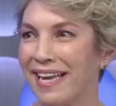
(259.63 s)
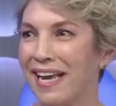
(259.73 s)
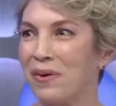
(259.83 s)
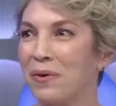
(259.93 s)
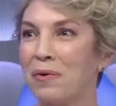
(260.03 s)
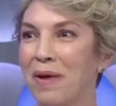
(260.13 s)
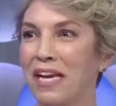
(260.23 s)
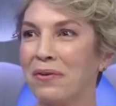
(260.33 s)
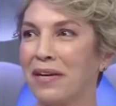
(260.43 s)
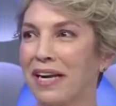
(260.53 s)
and our
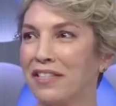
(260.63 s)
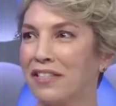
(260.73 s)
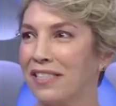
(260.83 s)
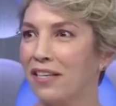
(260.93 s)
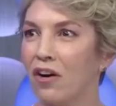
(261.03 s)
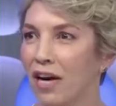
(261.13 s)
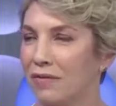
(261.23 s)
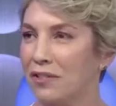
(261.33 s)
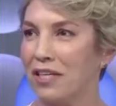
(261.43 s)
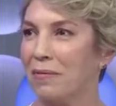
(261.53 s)
automatic reaction is, oh, I
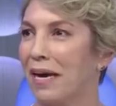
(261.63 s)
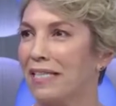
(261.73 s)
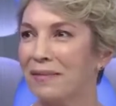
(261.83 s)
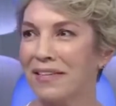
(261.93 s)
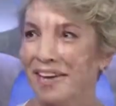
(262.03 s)
have to show my husband,